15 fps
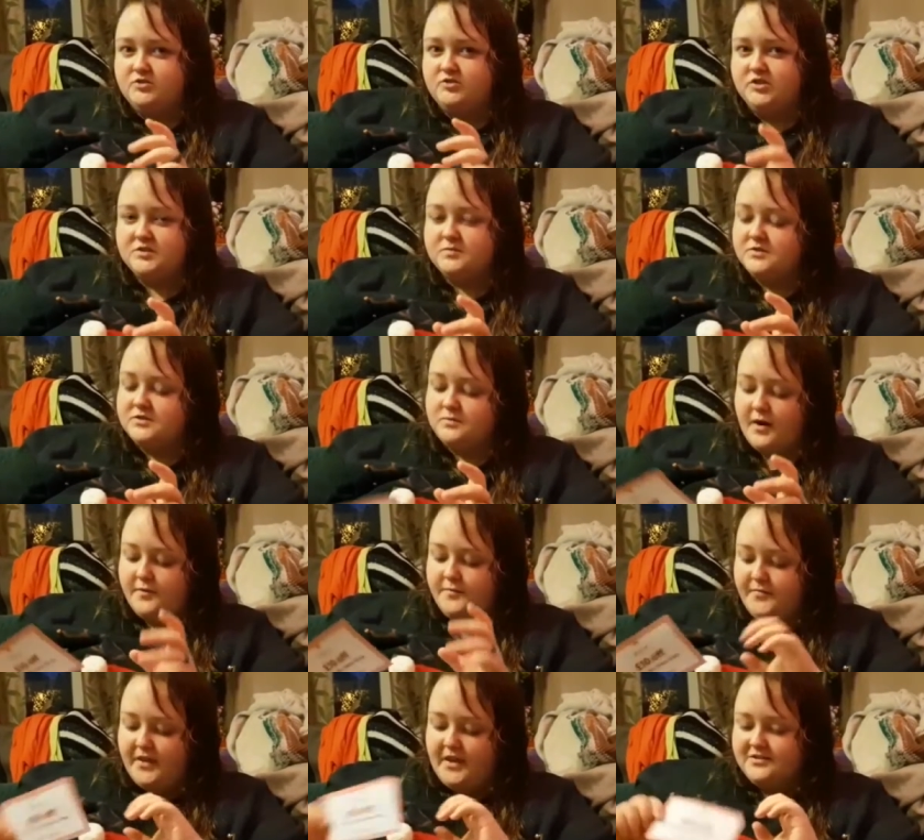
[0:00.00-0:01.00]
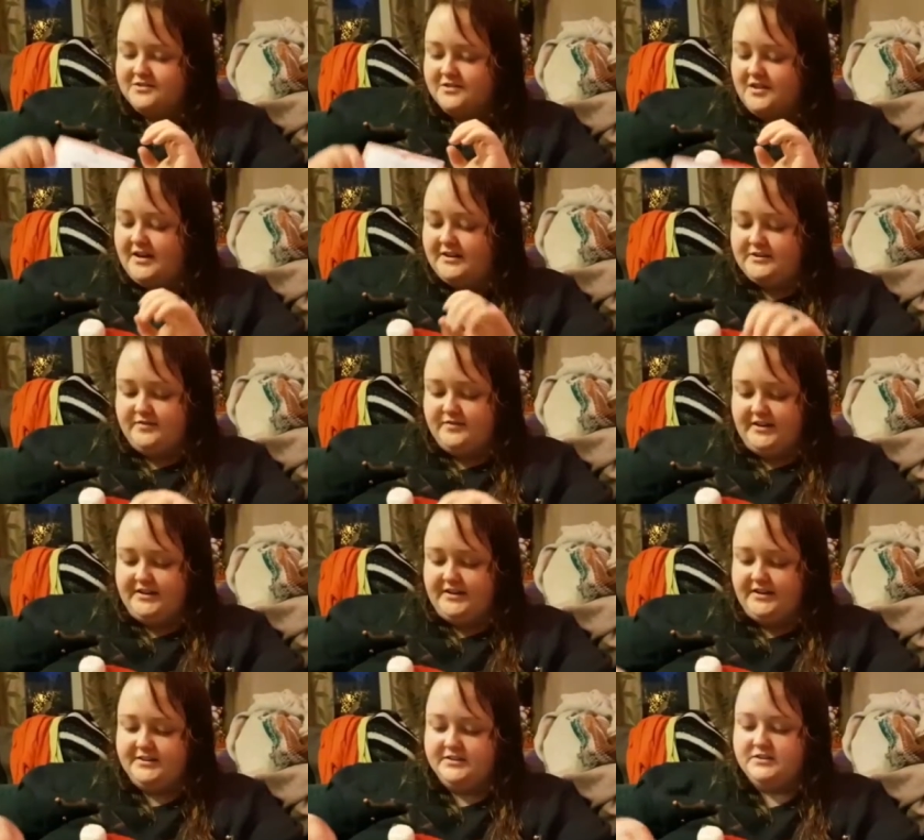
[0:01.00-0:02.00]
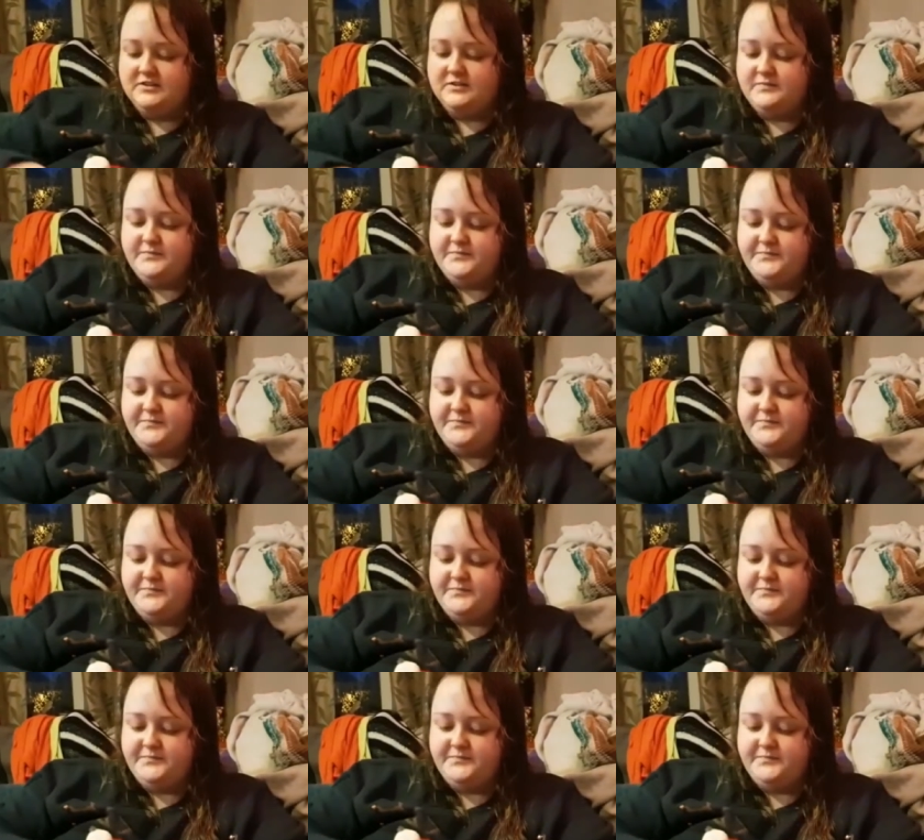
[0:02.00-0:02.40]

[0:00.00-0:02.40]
Christmas one. So that's really nice.